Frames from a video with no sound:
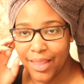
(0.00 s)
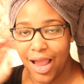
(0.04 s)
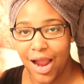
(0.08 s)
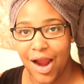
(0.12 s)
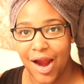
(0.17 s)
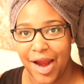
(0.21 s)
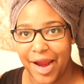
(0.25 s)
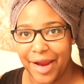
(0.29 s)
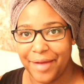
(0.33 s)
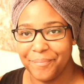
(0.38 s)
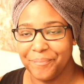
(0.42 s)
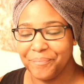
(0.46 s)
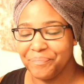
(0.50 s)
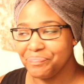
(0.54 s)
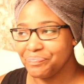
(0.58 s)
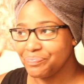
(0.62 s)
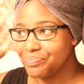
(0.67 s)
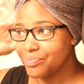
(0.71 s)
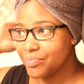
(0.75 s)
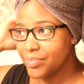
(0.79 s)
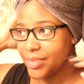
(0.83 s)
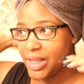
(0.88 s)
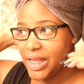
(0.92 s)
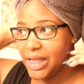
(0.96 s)
Alright,
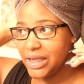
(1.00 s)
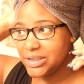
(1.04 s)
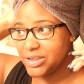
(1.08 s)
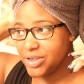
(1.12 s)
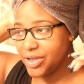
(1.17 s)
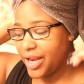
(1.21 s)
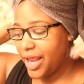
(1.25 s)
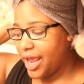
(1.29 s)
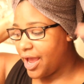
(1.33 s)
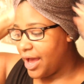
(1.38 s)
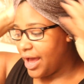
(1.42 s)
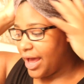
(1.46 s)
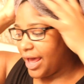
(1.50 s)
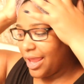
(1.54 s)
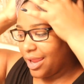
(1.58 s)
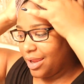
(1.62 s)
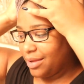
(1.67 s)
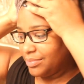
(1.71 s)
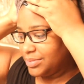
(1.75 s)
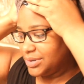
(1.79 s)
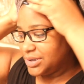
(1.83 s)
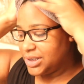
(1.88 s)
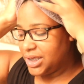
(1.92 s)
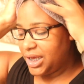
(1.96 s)
so now I
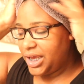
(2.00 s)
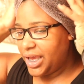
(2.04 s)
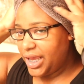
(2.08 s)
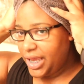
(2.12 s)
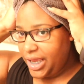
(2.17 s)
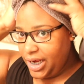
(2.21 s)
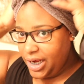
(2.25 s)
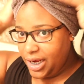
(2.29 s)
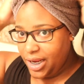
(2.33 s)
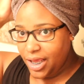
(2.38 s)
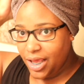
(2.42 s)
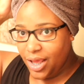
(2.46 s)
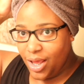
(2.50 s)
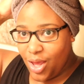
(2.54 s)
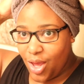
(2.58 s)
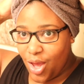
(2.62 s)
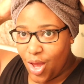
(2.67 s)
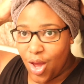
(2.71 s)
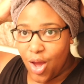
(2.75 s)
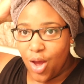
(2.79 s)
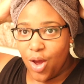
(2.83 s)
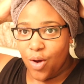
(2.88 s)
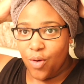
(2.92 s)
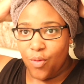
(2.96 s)
am done
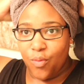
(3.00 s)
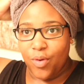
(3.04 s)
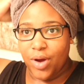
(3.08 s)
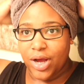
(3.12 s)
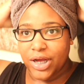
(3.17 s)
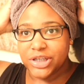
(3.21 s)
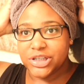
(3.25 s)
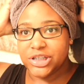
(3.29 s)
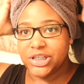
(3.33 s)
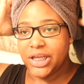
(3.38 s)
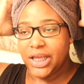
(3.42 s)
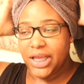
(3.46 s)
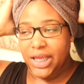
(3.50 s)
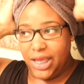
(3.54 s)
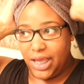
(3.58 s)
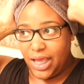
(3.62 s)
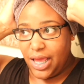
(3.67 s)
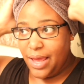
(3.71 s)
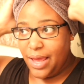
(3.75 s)
washing